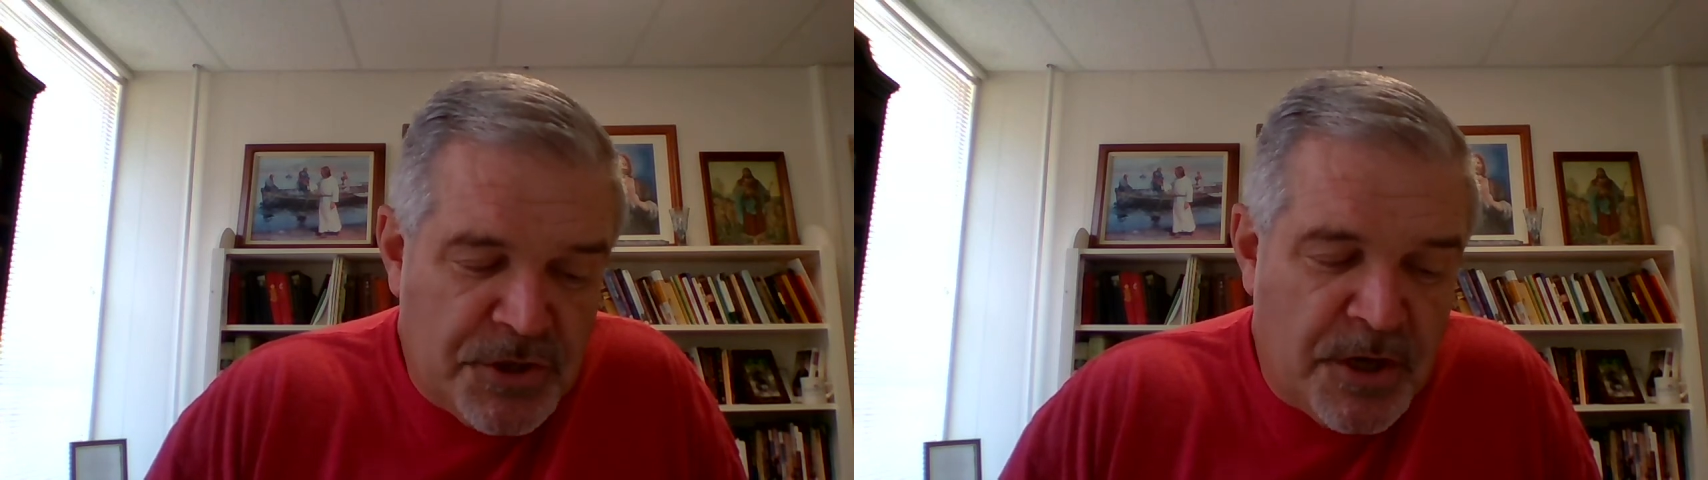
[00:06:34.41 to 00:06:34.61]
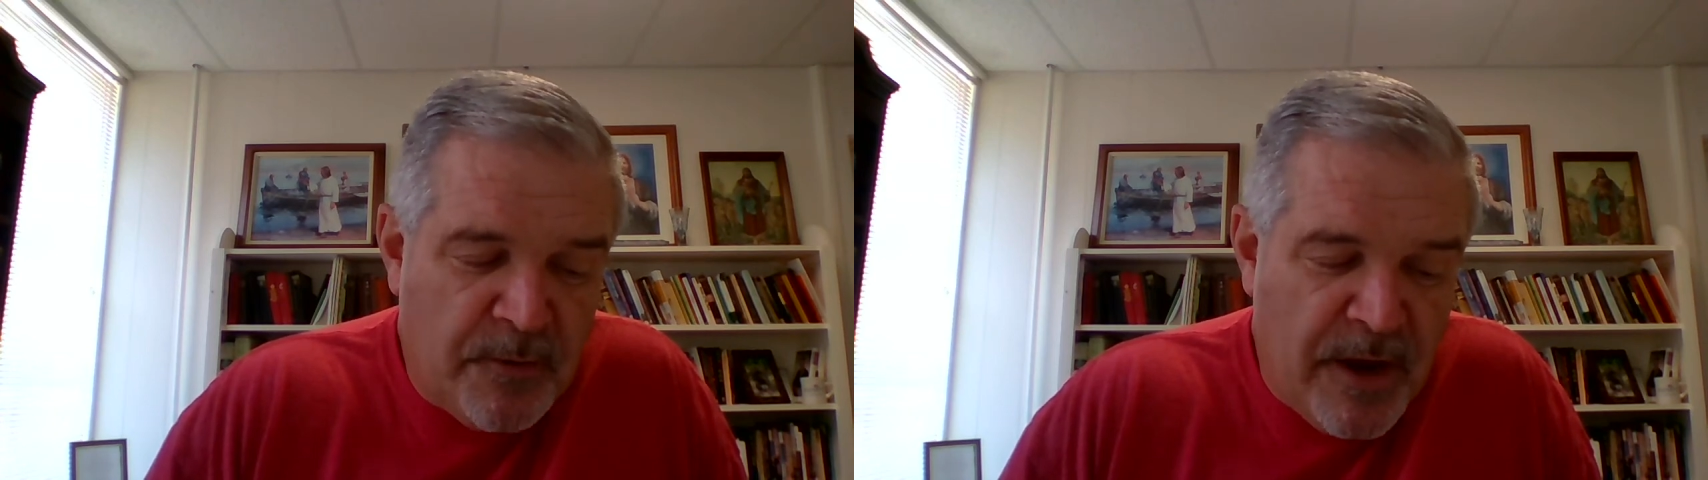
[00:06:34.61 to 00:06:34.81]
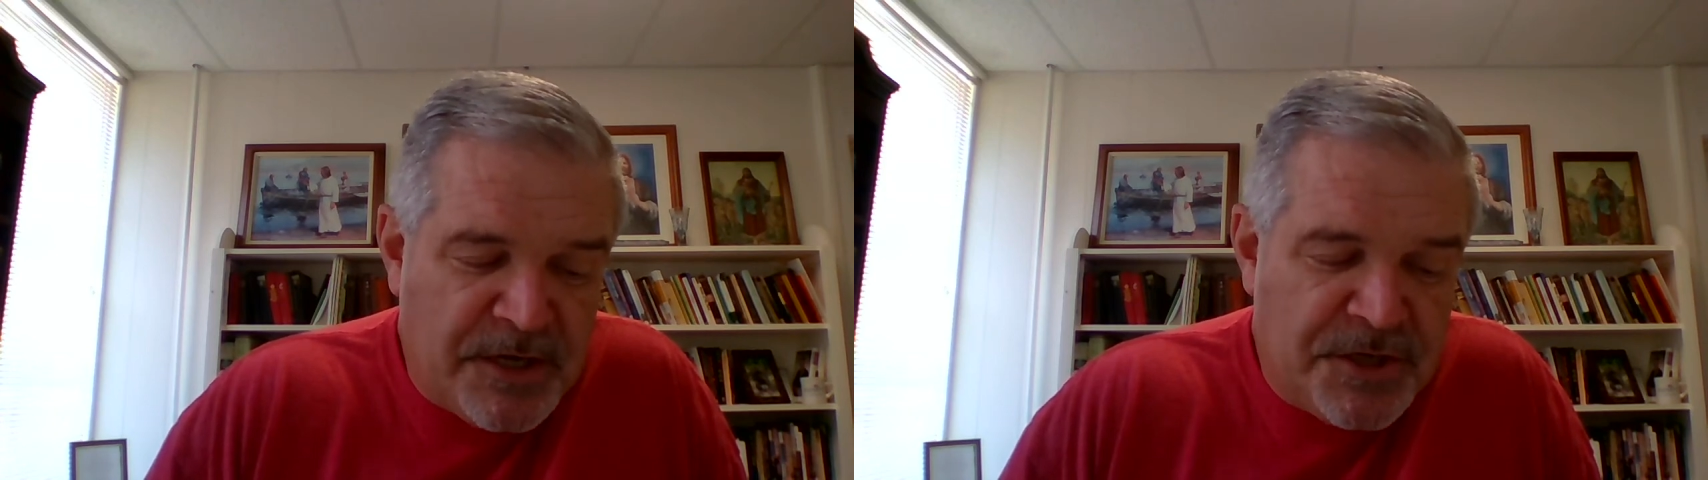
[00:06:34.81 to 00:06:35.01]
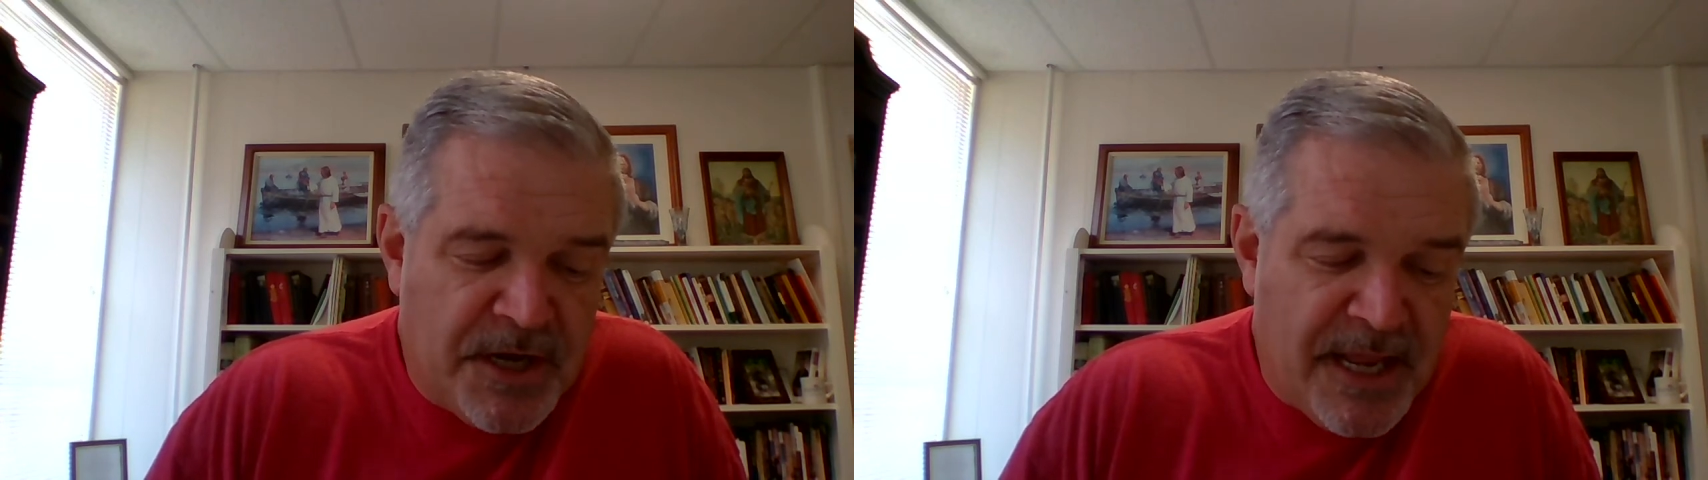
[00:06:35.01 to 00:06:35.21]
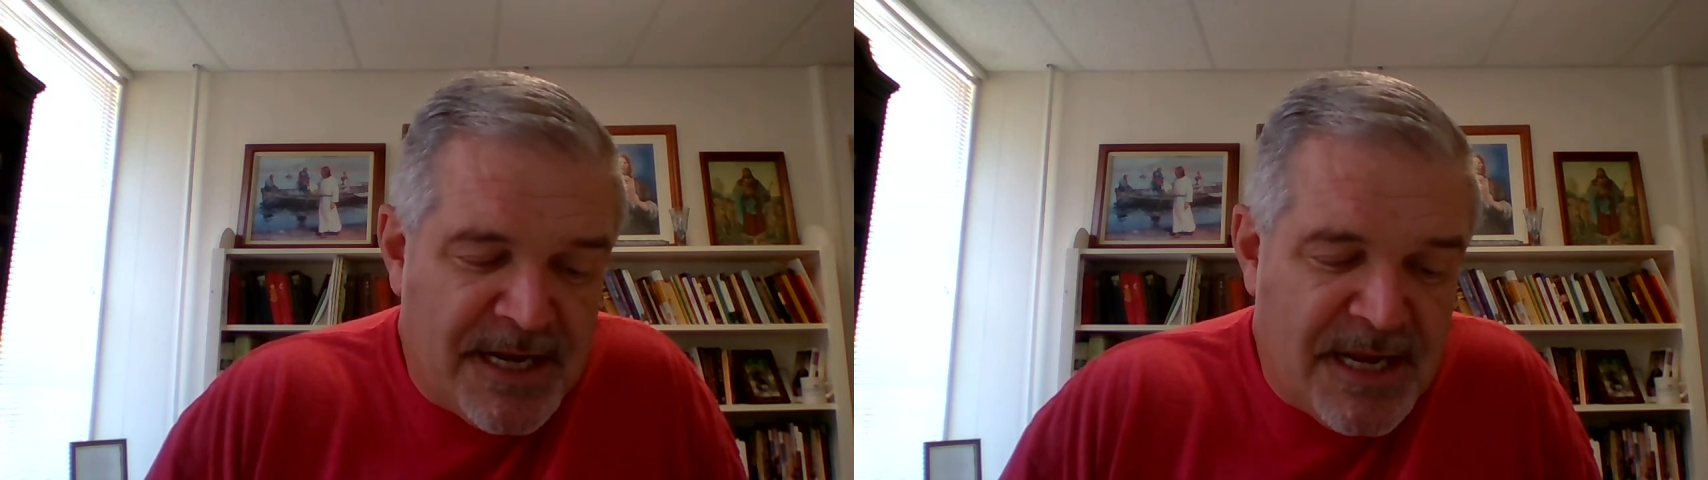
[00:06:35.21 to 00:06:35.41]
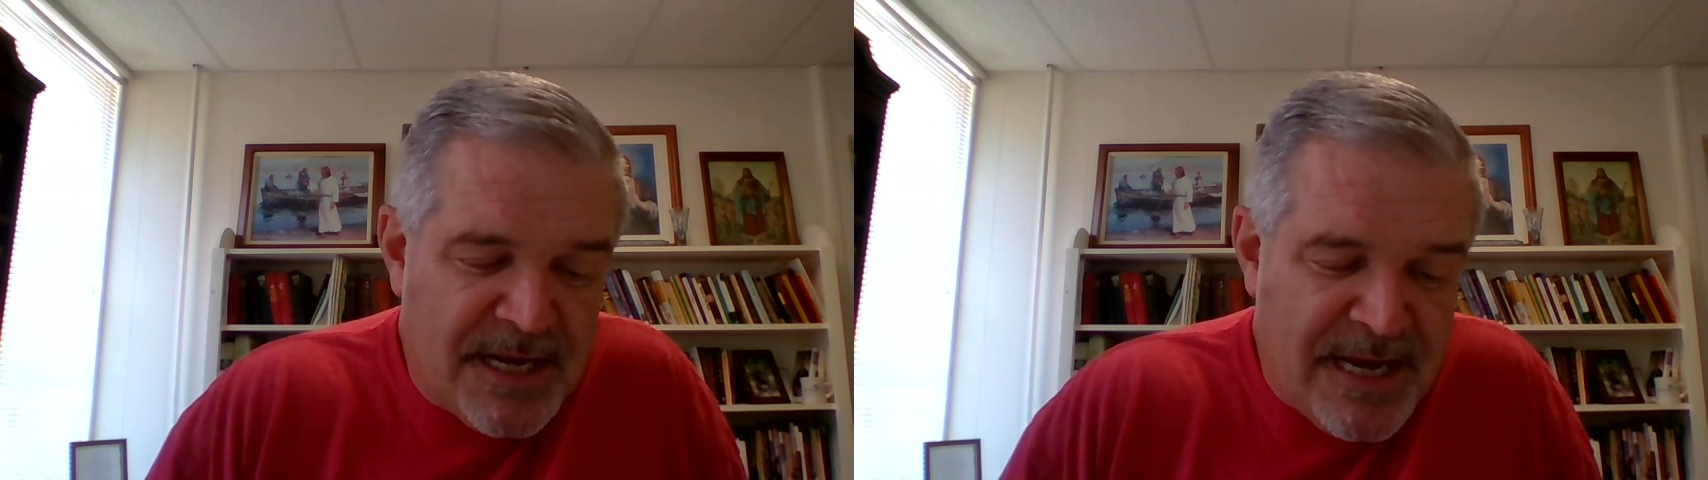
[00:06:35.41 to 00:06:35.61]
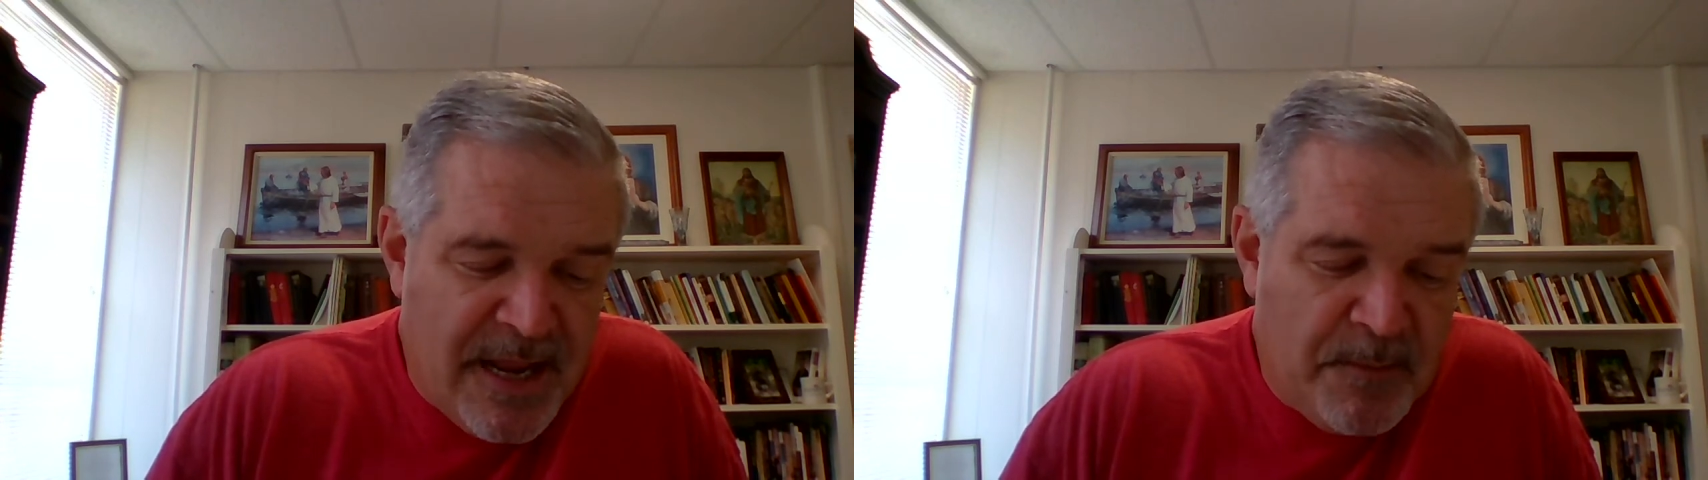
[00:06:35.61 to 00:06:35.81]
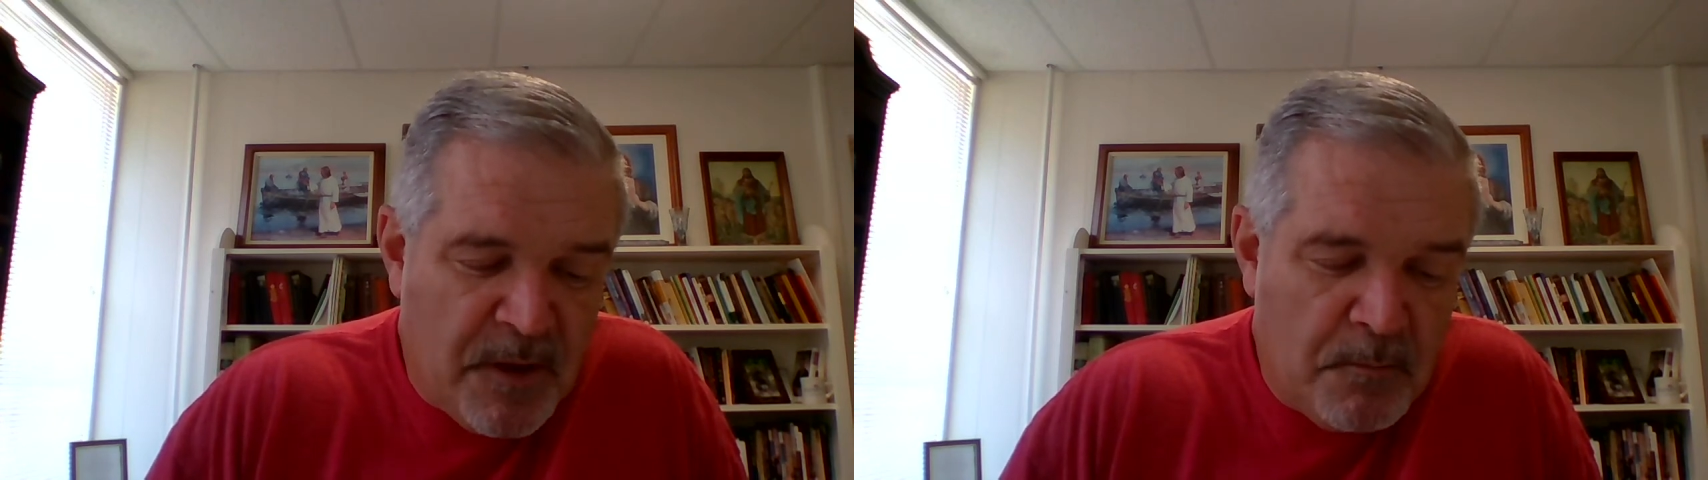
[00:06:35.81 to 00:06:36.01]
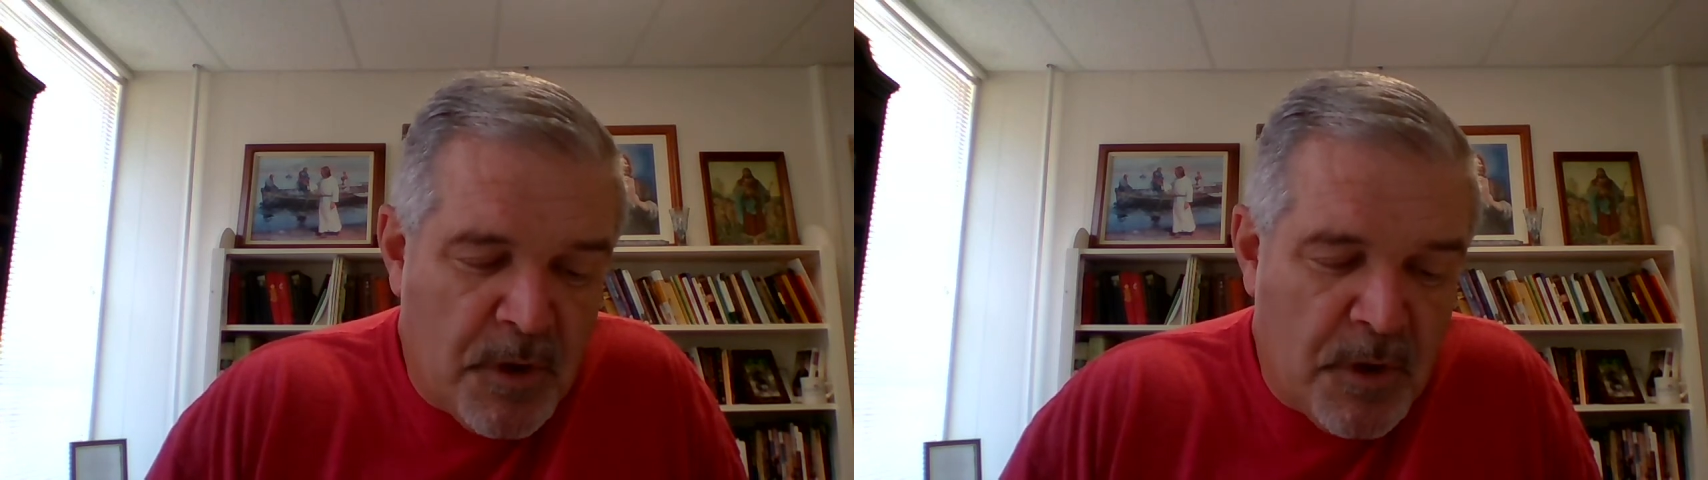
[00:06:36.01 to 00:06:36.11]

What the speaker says: generation and condemn it